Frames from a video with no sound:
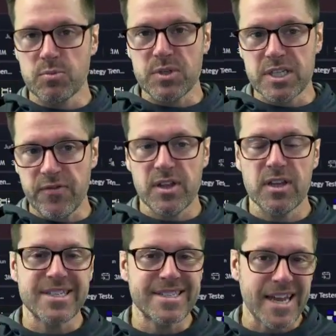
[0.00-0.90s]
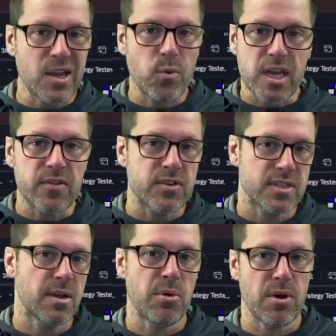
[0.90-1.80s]
Specifically, the second week of
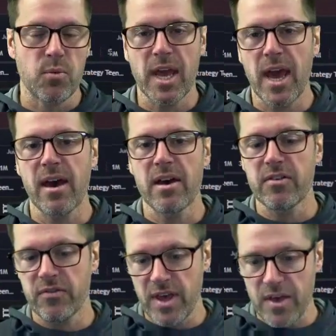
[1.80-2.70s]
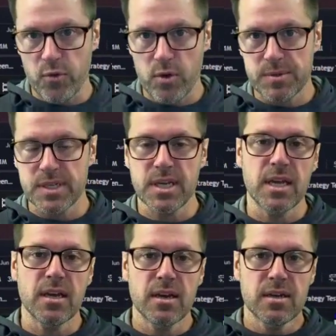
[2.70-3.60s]
December, we have
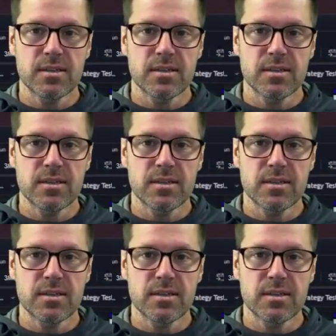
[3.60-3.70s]
FOMC,